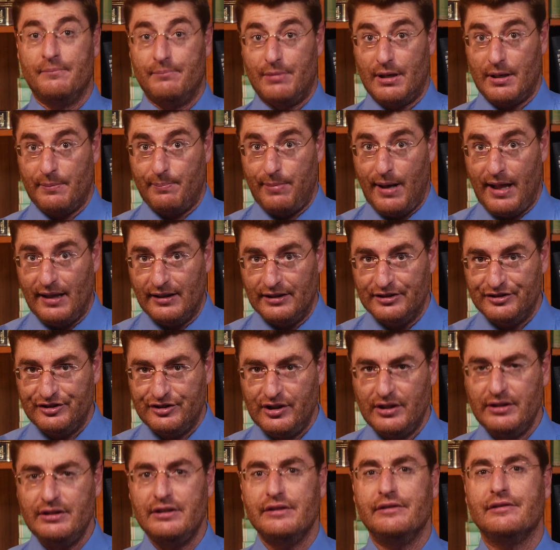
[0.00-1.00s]
But a
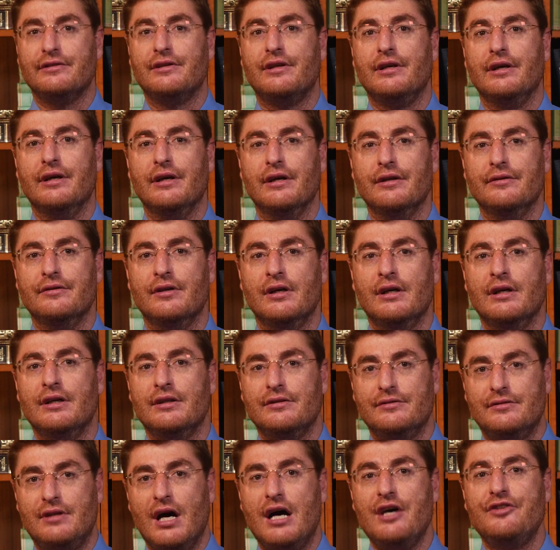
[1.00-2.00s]
Palestinian kid
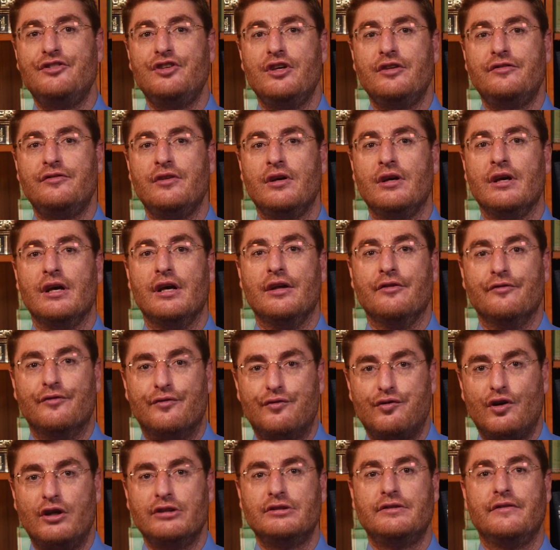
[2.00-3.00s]
does it in
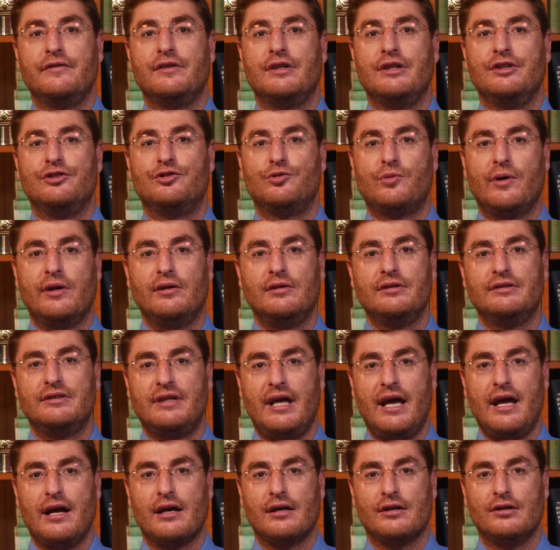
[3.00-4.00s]
front of an Israeli
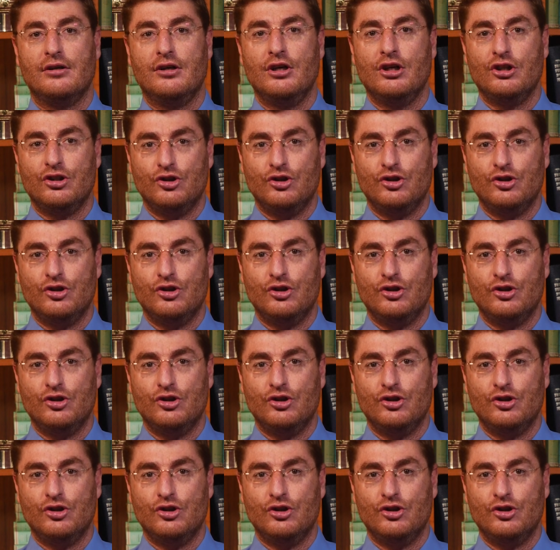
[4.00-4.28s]
tank,